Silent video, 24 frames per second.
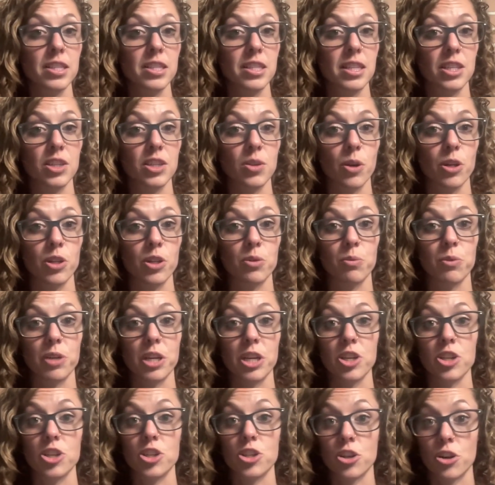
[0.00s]
It's going to
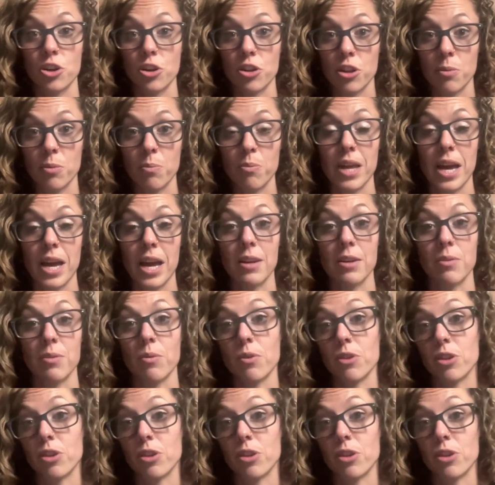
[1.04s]
reassure them that